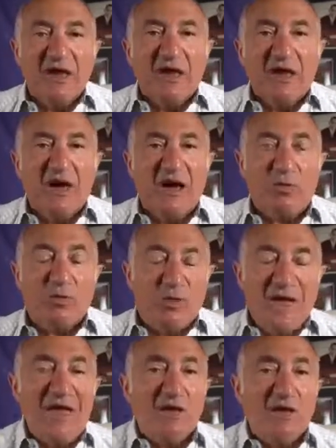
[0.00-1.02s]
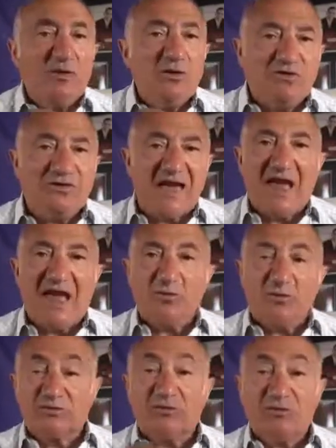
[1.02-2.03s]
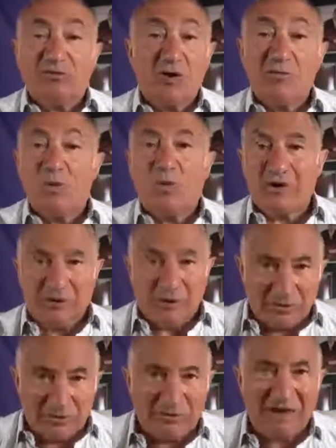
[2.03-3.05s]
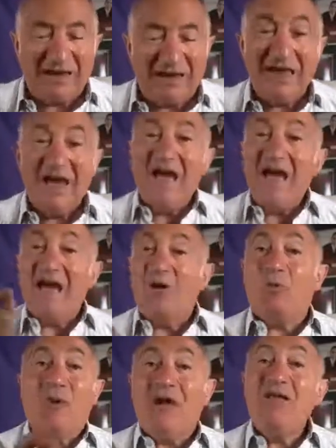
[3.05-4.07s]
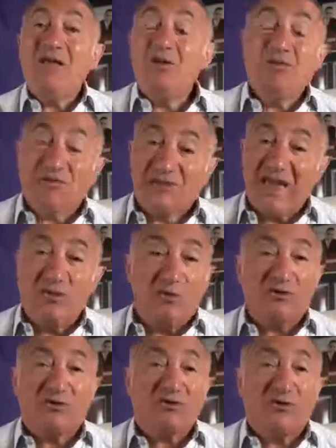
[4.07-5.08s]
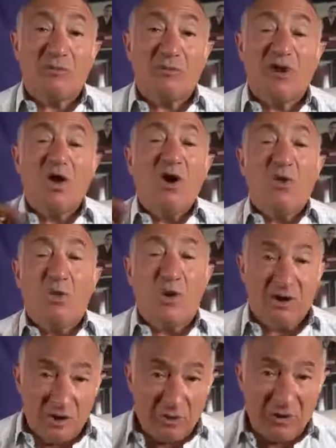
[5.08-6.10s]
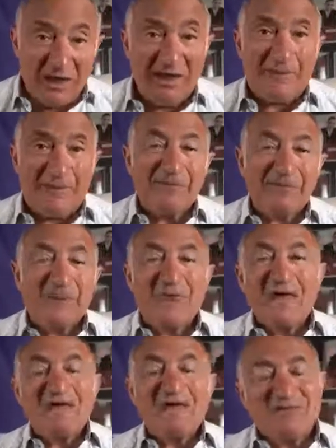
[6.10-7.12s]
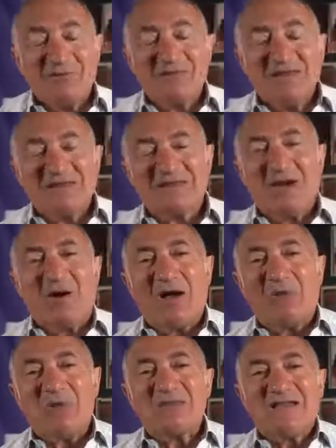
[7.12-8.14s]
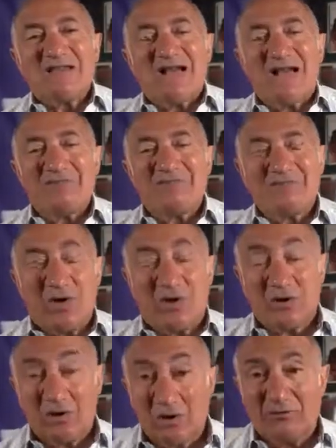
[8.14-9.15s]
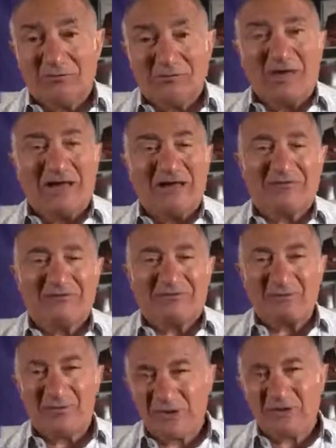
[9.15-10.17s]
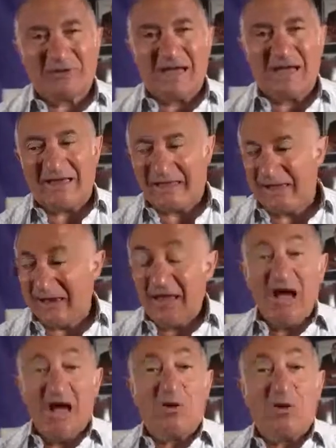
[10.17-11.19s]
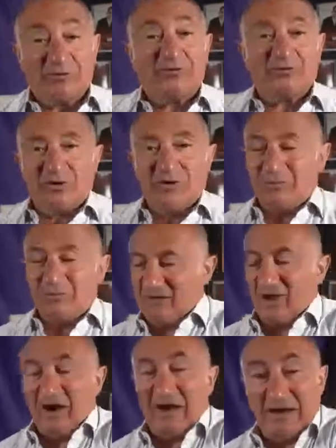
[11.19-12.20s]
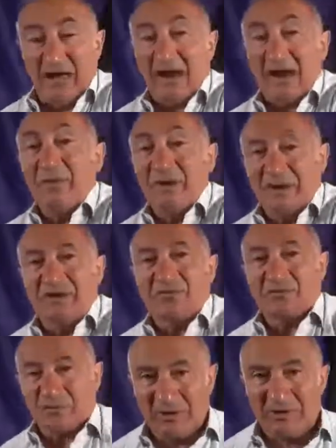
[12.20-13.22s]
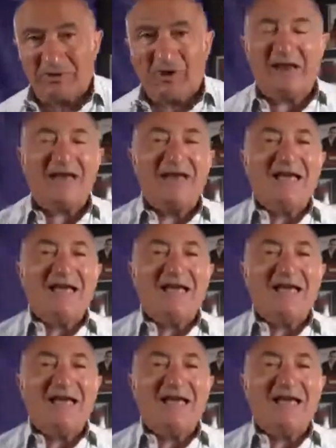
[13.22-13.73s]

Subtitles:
Where you stand will determine what you see, and where you stand will determine what you hear. Several years ago, I was on a long flight from the UK, and I was extremely tired, and I mean extremely tired.